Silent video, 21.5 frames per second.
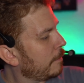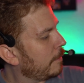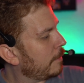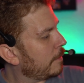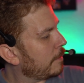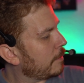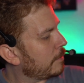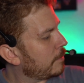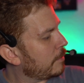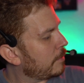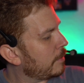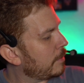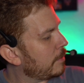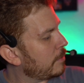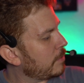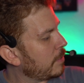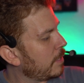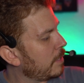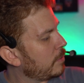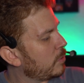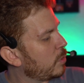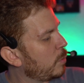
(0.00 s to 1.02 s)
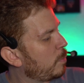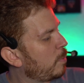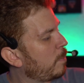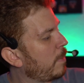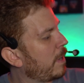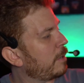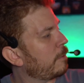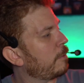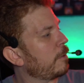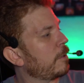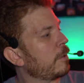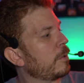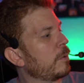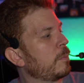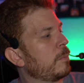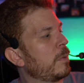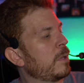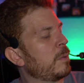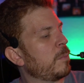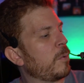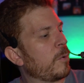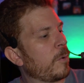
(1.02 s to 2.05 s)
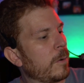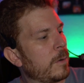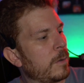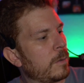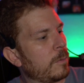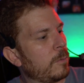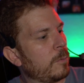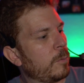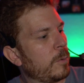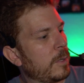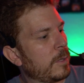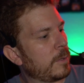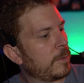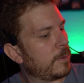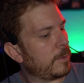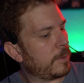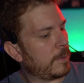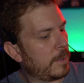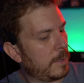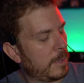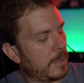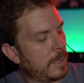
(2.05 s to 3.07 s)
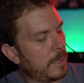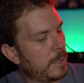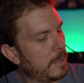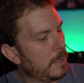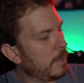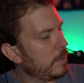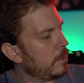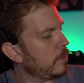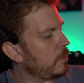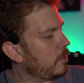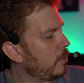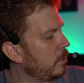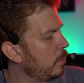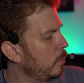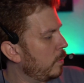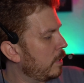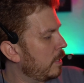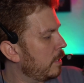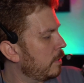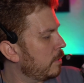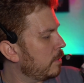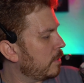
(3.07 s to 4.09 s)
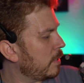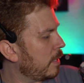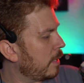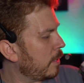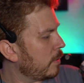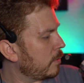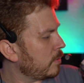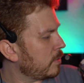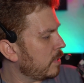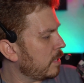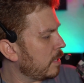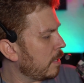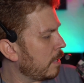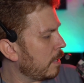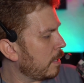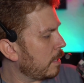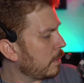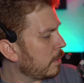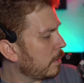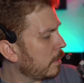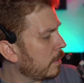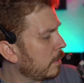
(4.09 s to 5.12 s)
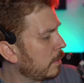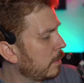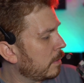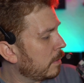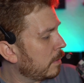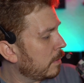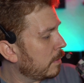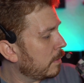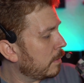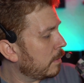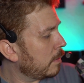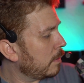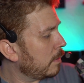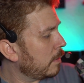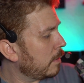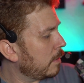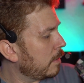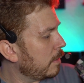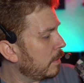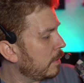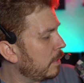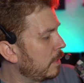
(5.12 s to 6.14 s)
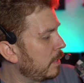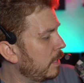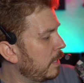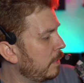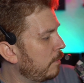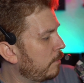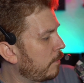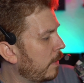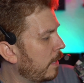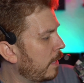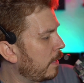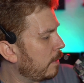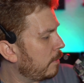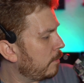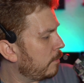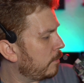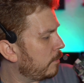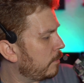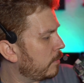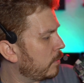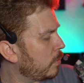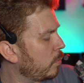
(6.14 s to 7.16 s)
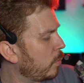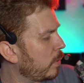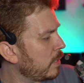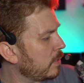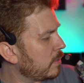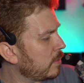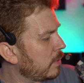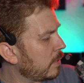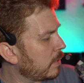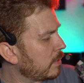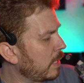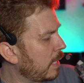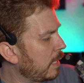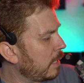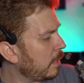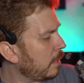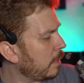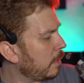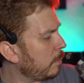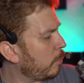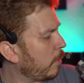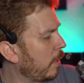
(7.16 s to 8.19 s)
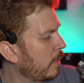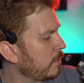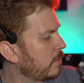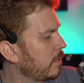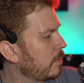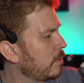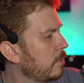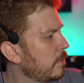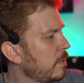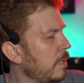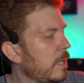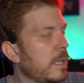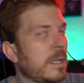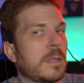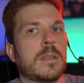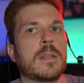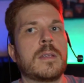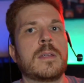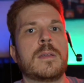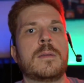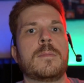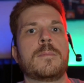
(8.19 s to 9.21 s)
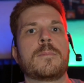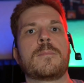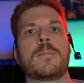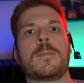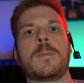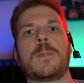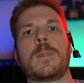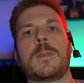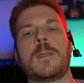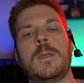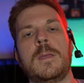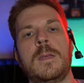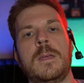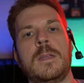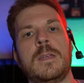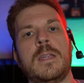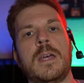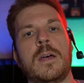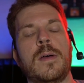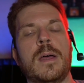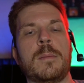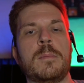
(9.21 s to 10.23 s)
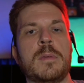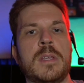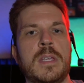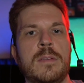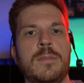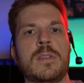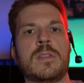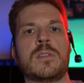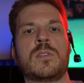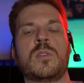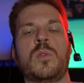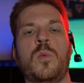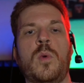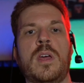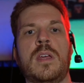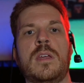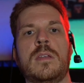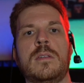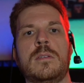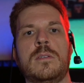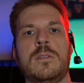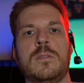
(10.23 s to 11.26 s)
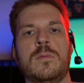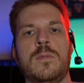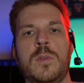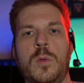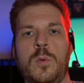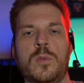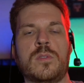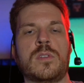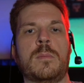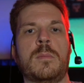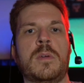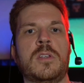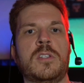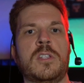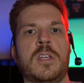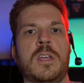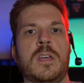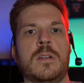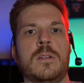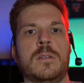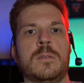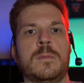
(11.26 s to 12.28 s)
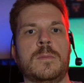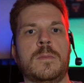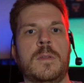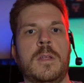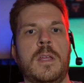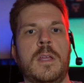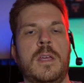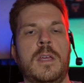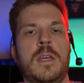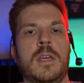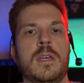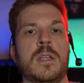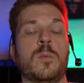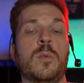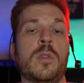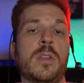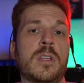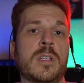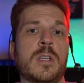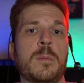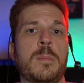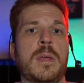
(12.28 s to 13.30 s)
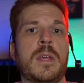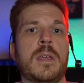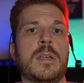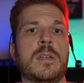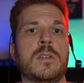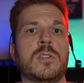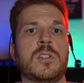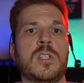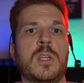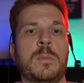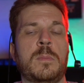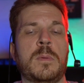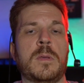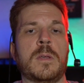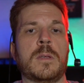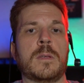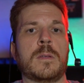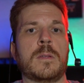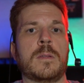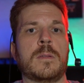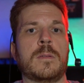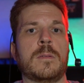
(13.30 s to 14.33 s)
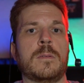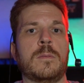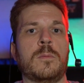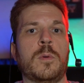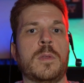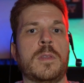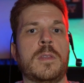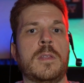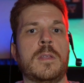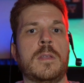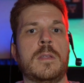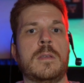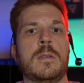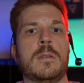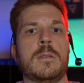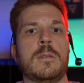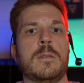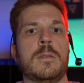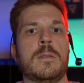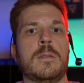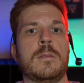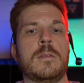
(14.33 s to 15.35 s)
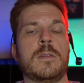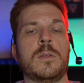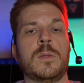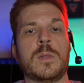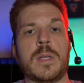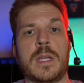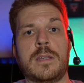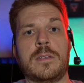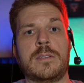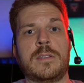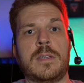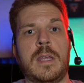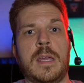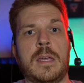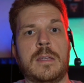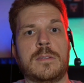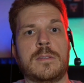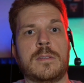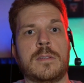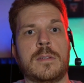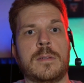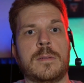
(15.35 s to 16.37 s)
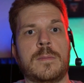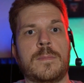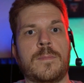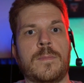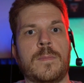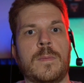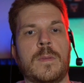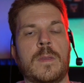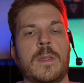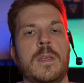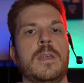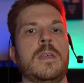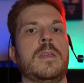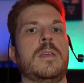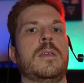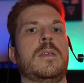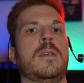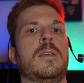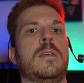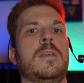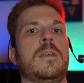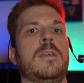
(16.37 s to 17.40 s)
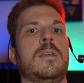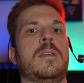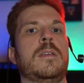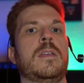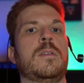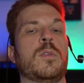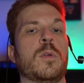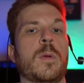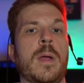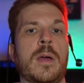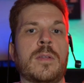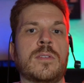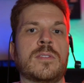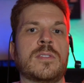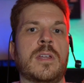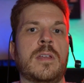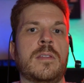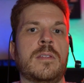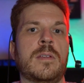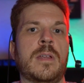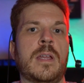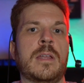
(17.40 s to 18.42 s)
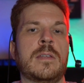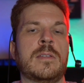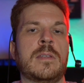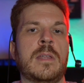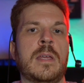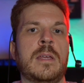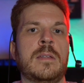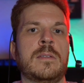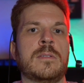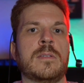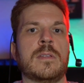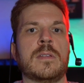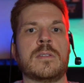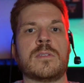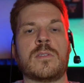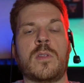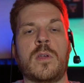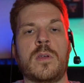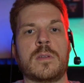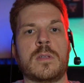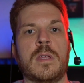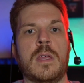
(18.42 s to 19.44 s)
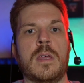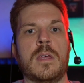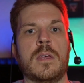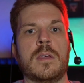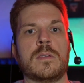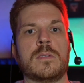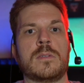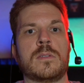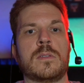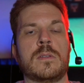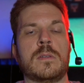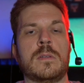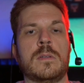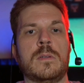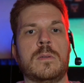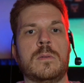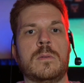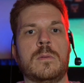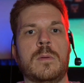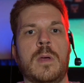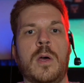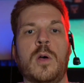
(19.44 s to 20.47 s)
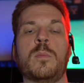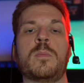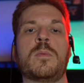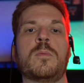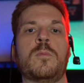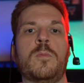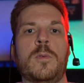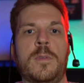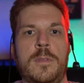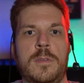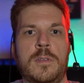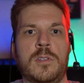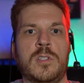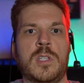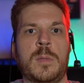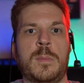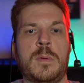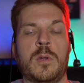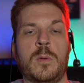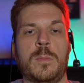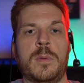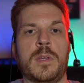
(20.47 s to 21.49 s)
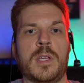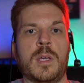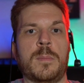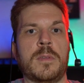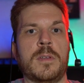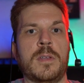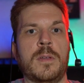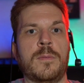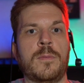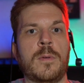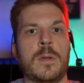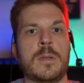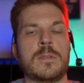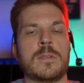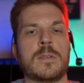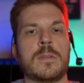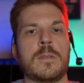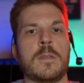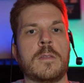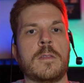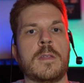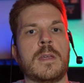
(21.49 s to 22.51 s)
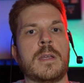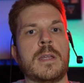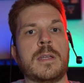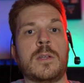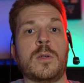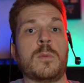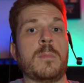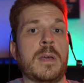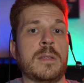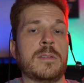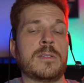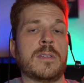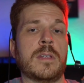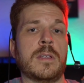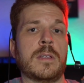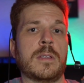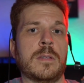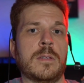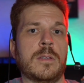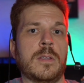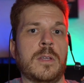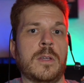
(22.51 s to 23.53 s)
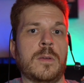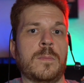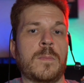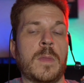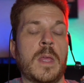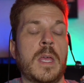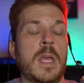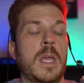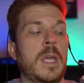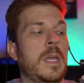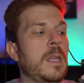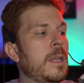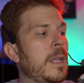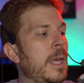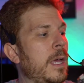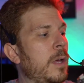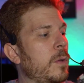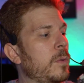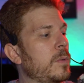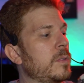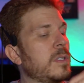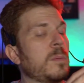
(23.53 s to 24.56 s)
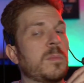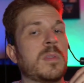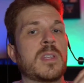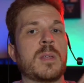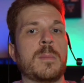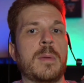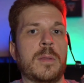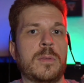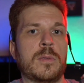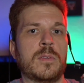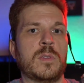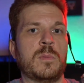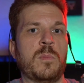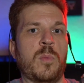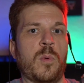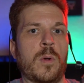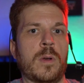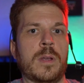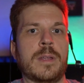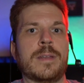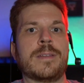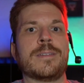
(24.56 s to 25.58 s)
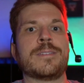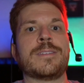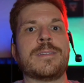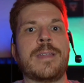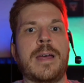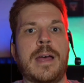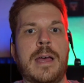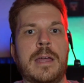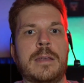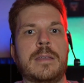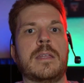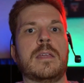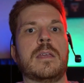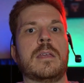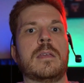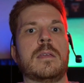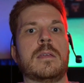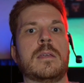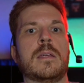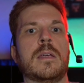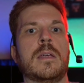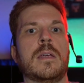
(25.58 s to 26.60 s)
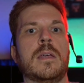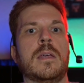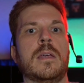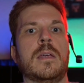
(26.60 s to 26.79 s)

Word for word: this is a Supermicro motherboard with two Intel Xeon E5 2680 processors in it. Now I'm giving this away to viewers on my channel and I'm willing to pay shipping within the United States. If you're outside of the United States, as long as you help with the shipping or pick up the difference, then I don't mind sending it to you. Now, something about this board, it is not a